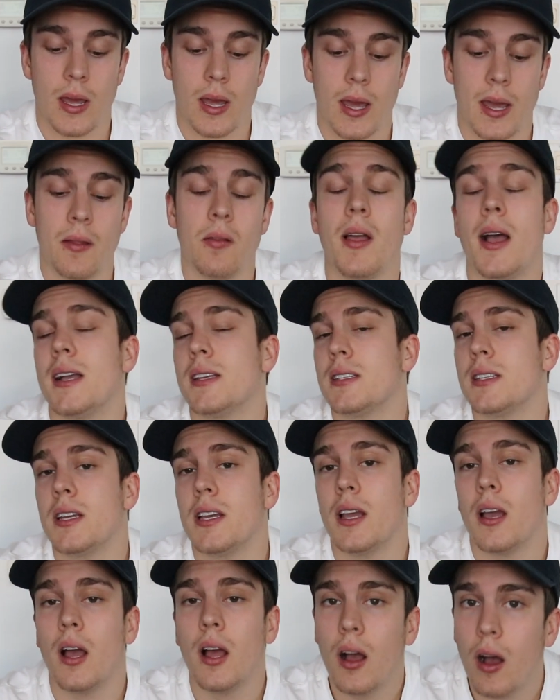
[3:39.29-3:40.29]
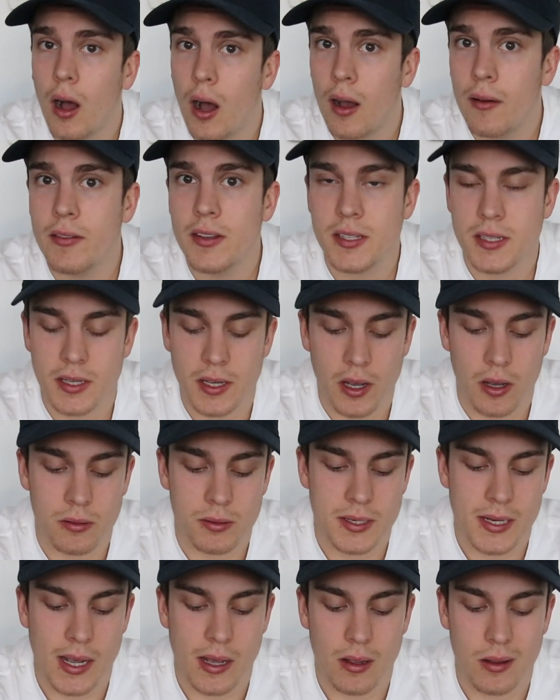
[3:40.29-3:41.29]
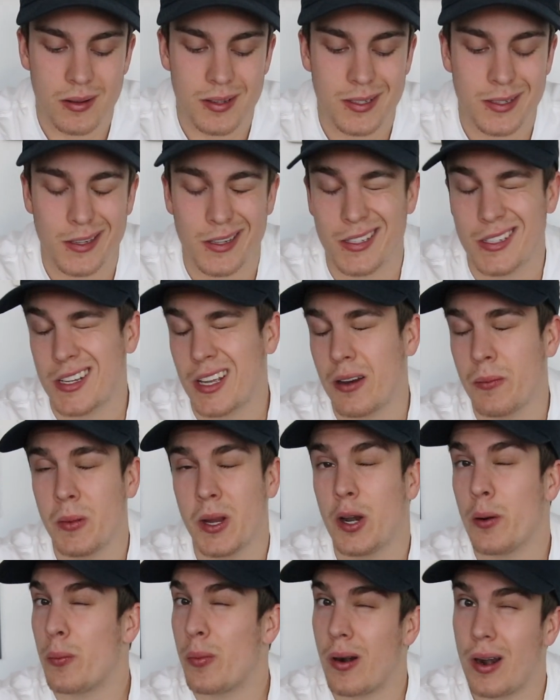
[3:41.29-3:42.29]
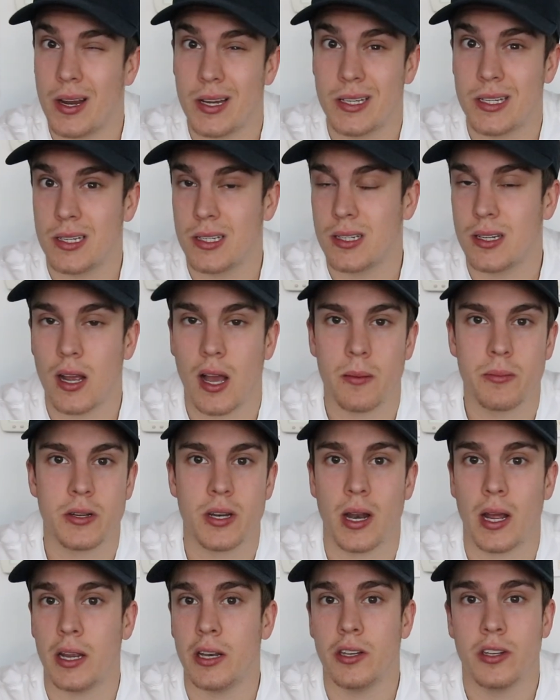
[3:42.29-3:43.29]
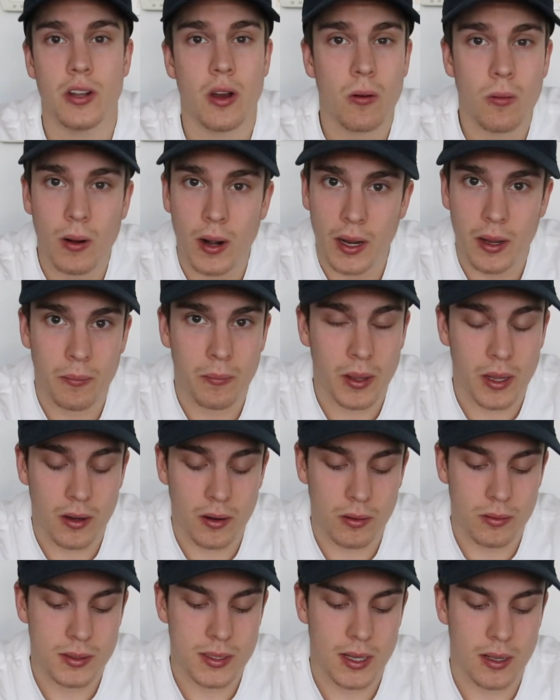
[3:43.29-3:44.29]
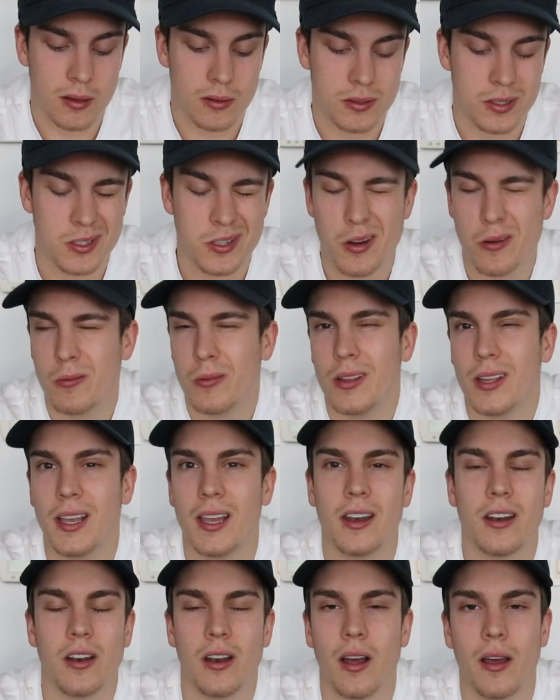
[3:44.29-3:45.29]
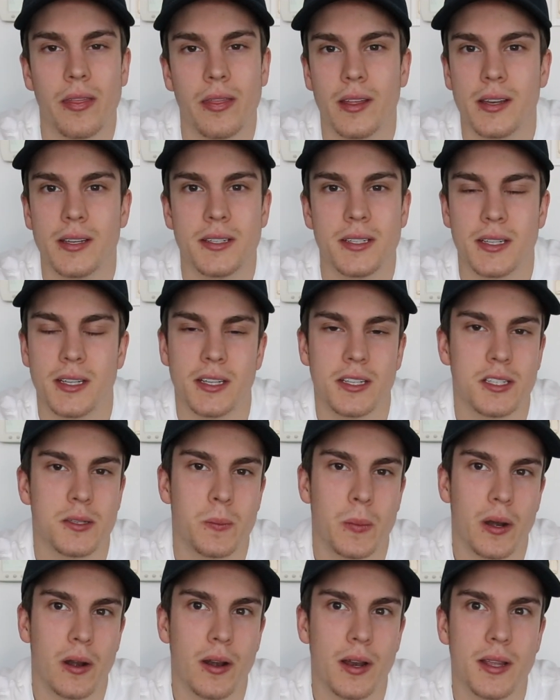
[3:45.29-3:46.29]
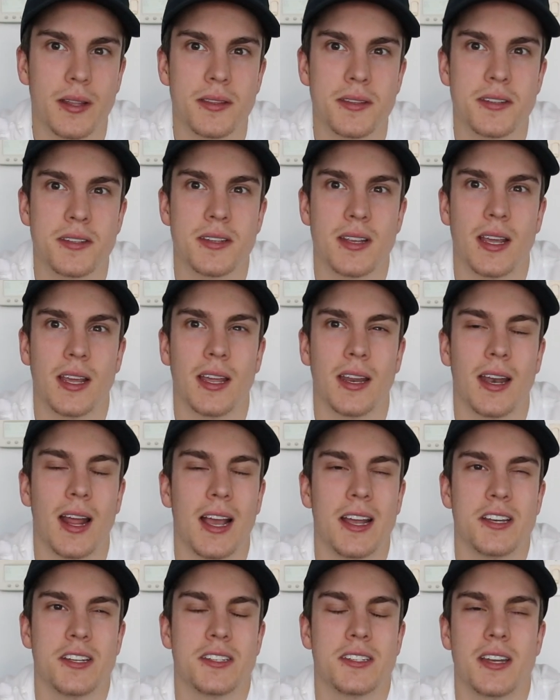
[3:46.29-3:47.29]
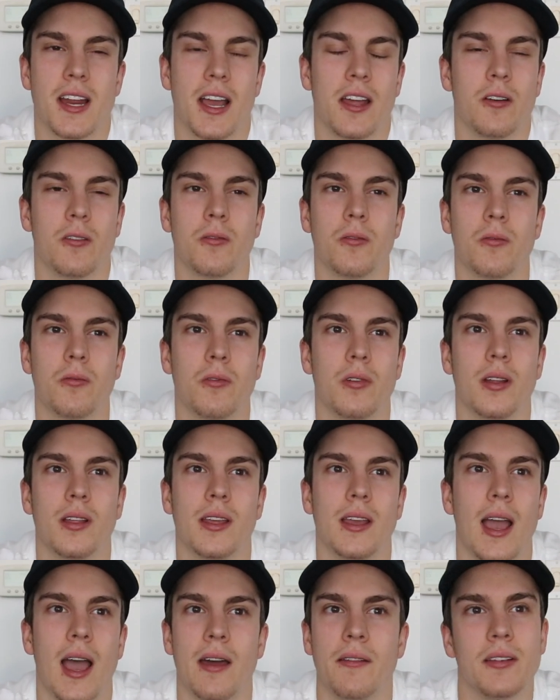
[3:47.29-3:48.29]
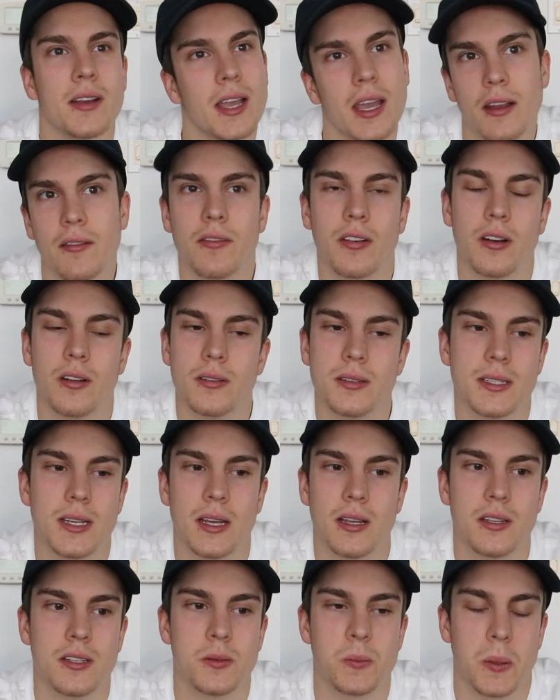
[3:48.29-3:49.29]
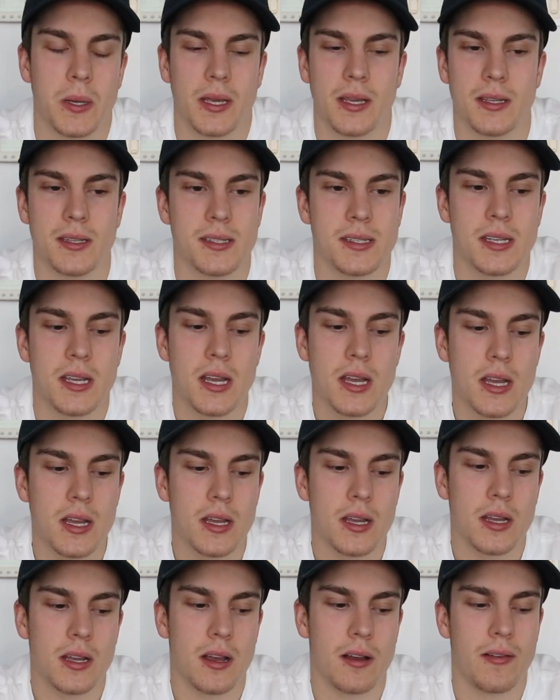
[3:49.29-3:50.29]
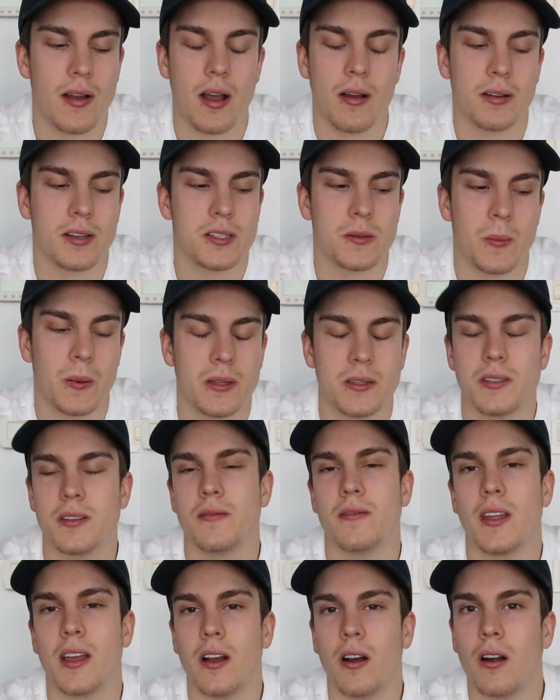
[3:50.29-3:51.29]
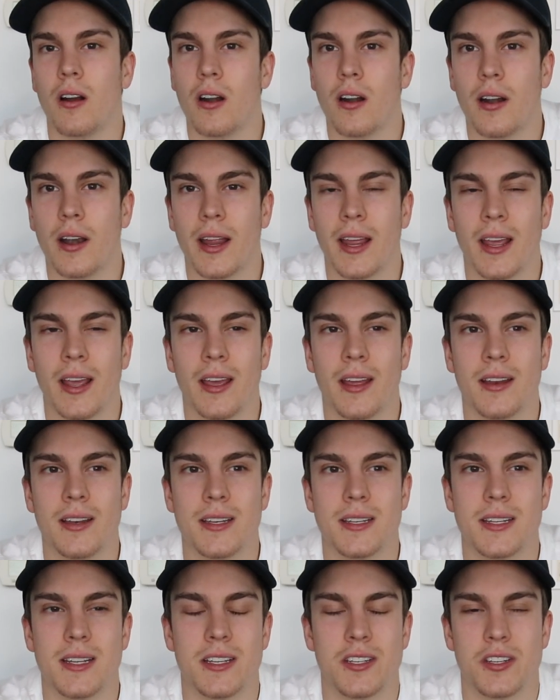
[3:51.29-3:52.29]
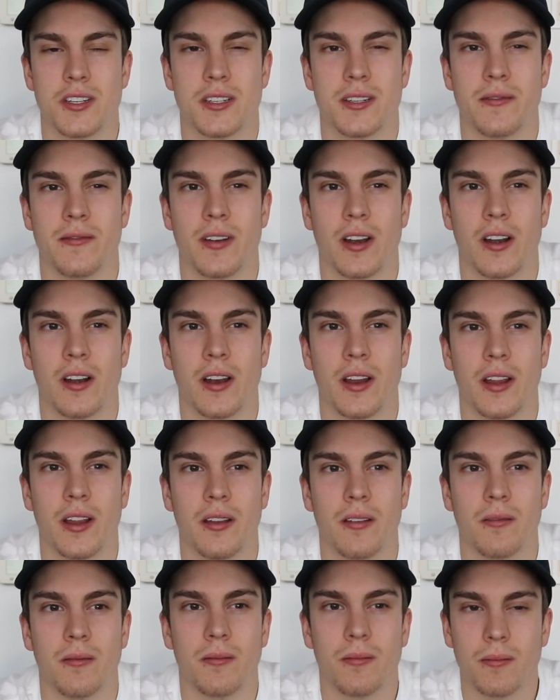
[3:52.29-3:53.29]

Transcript: And lastly, obviously hotels. It's going to be your priciest option. I don't recommend hotels. You don't really get an authentic experience, and I don't really advocate for hotels because of how expensive they are, and it's just a very...